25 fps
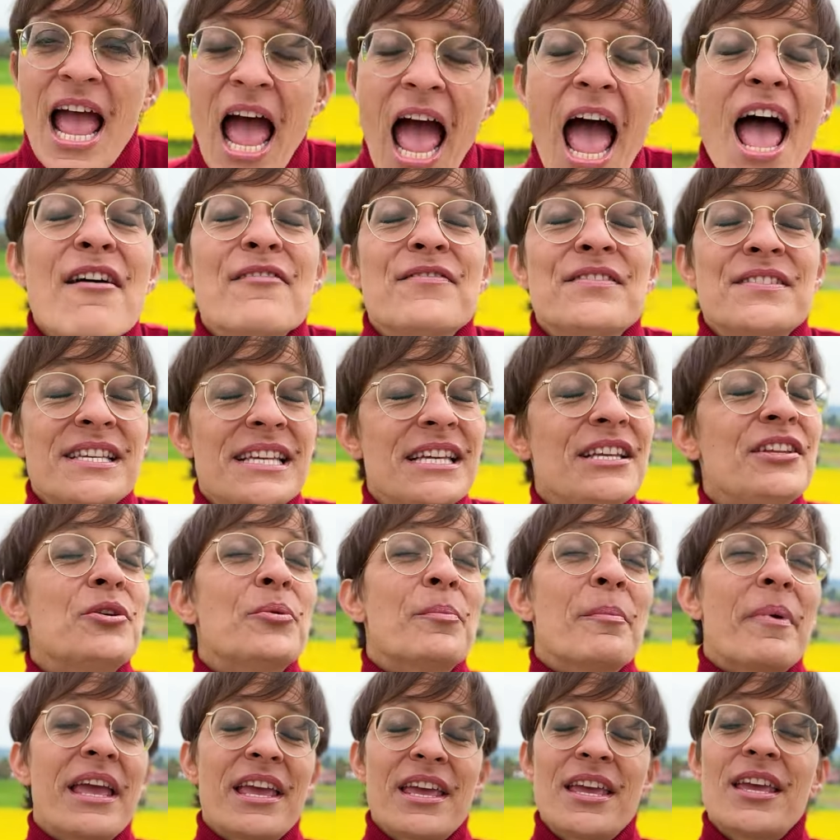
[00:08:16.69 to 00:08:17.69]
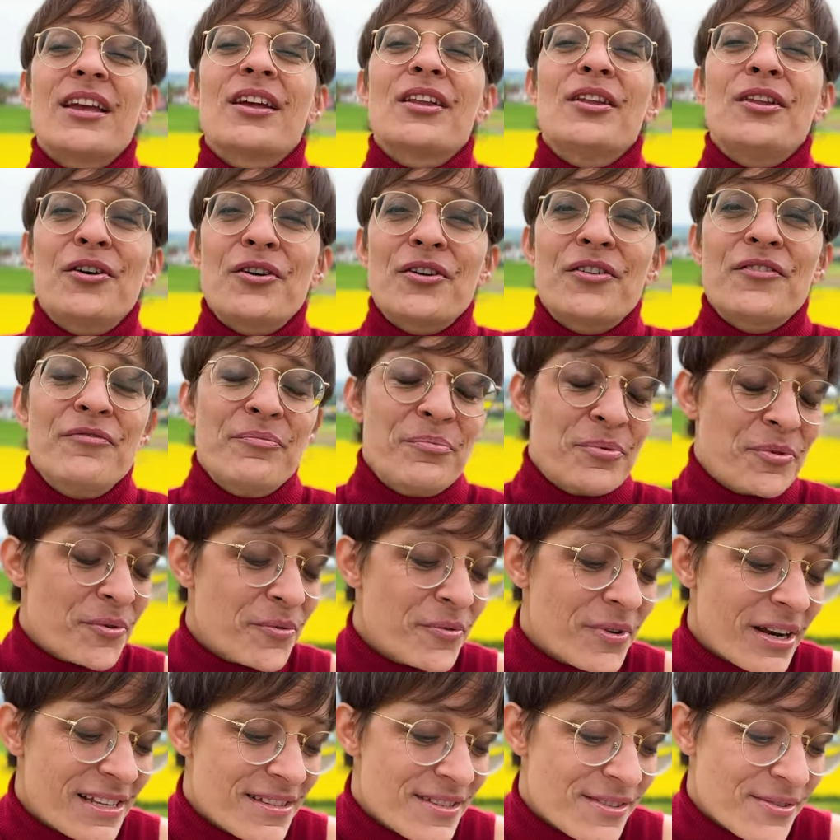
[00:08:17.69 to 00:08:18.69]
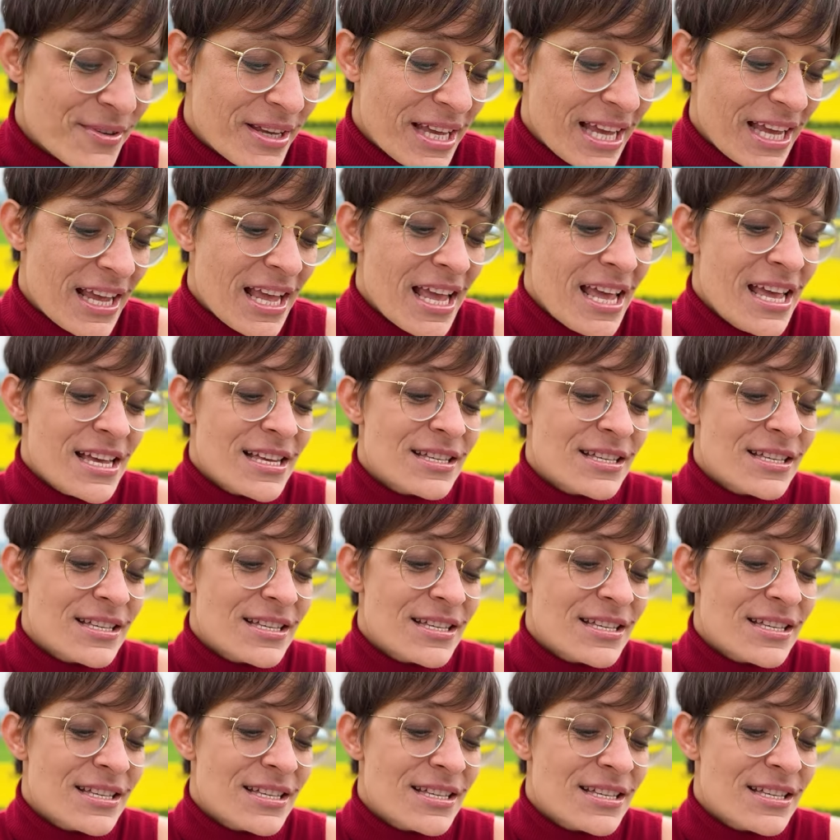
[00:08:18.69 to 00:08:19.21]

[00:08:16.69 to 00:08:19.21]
I've seen you making a lot of progress, okay.